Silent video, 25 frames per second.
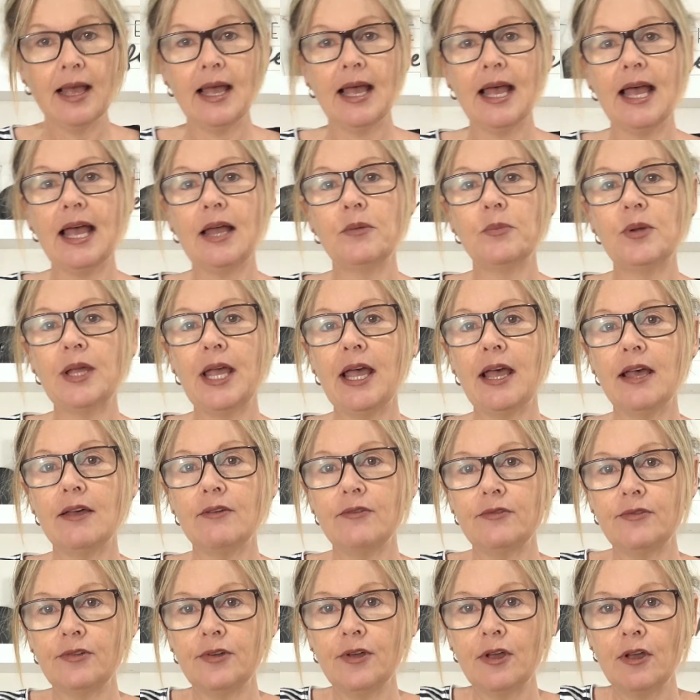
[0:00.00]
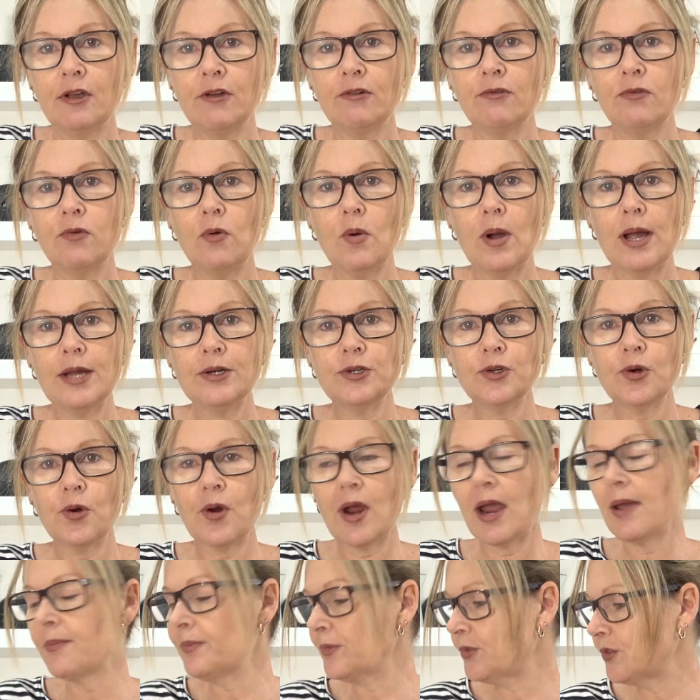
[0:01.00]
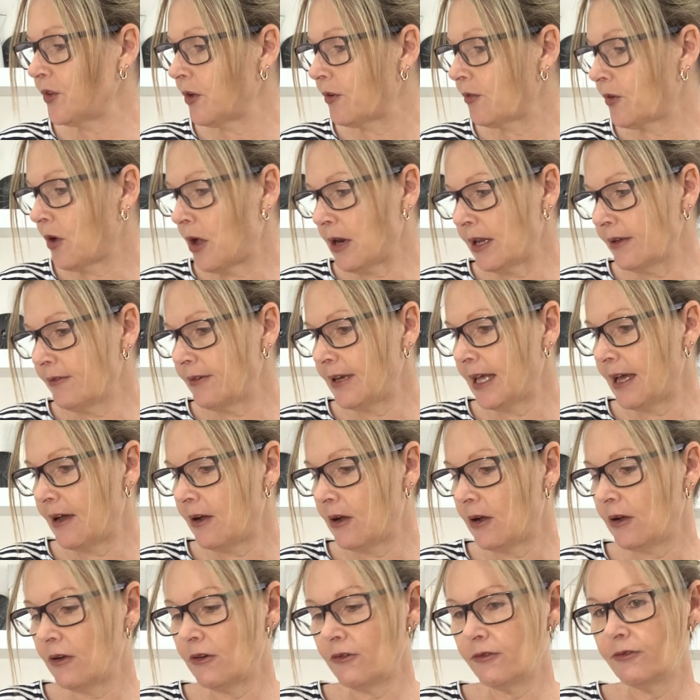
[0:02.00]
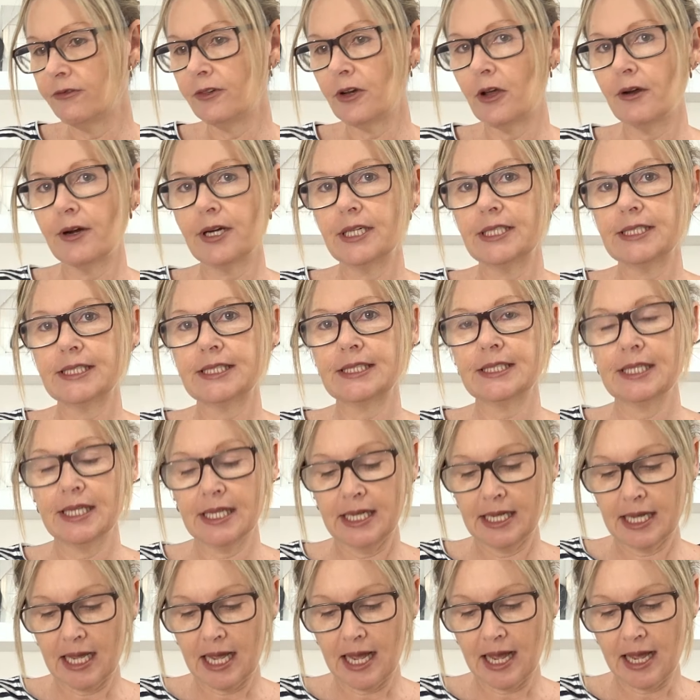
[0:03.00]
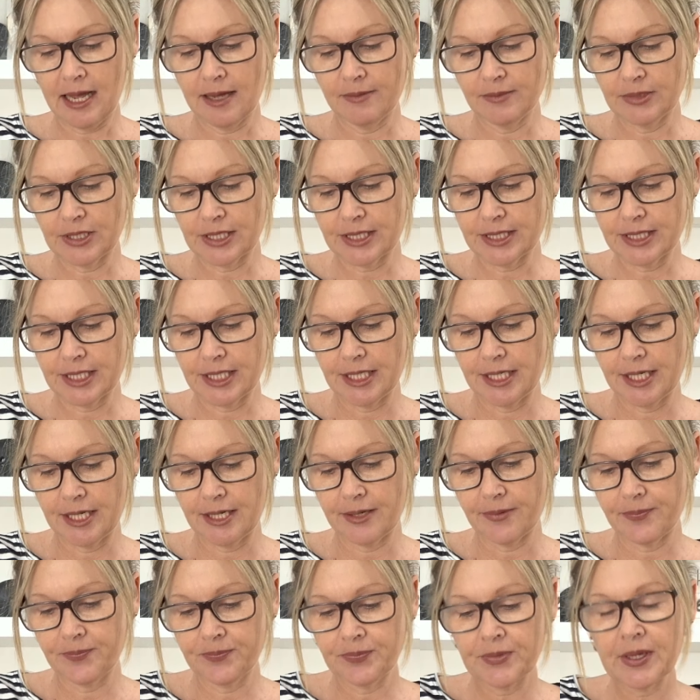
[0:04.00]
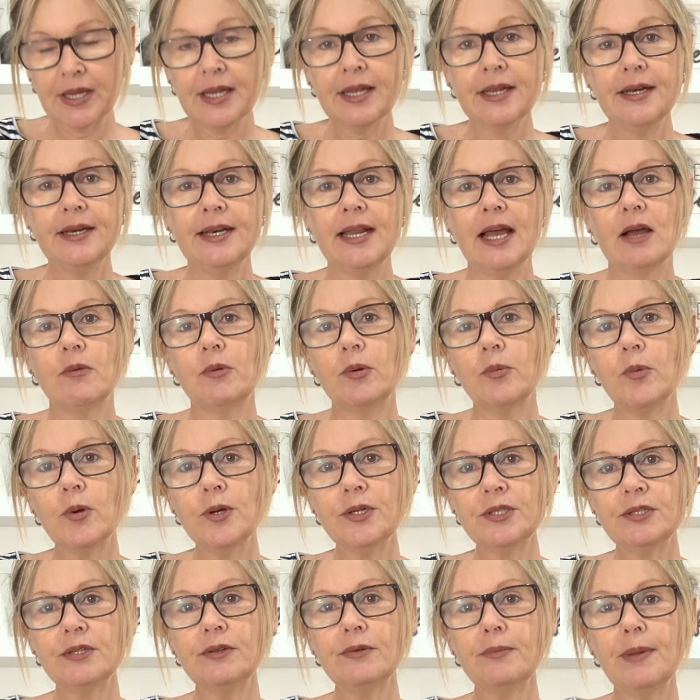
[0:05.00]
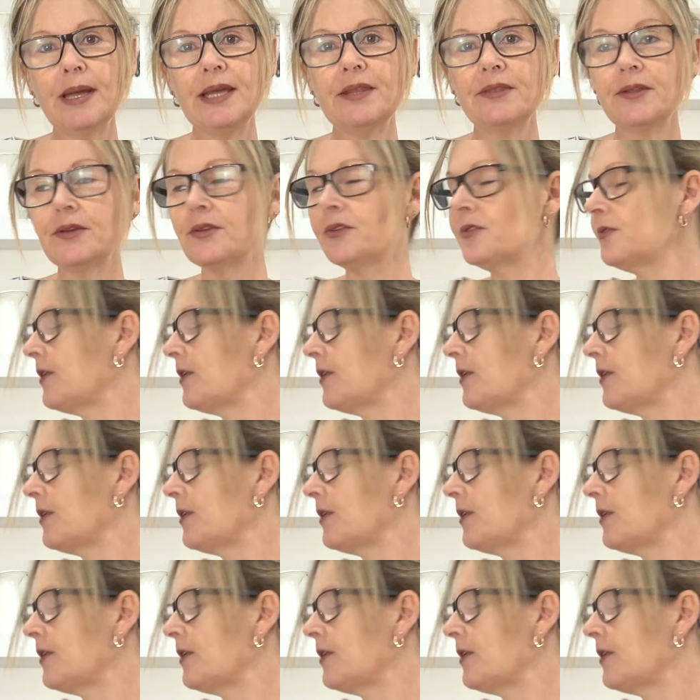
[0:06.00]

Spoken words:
and we have 400 grams of cauliflower florets just in here. Now we want to make those